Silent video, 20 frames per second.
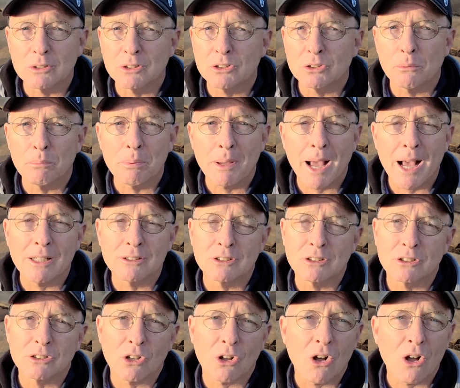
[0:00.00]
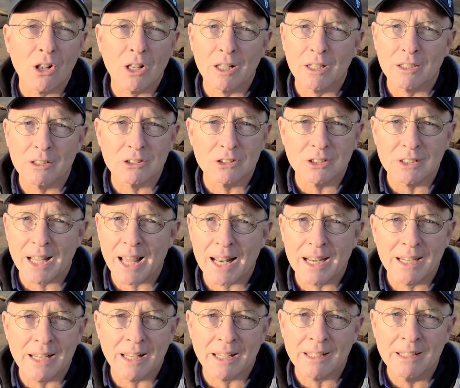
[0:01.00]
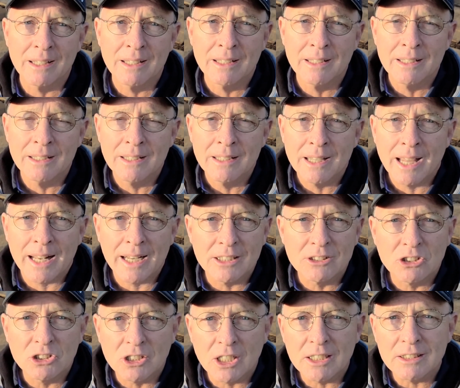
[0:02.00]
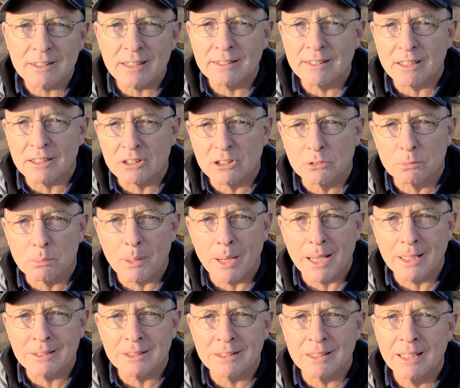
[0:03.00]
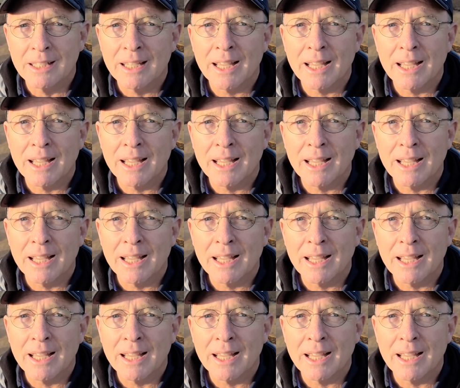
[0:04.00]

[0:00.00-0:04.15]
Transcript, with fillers: which surpasses all understanding. And as Jesus expressed,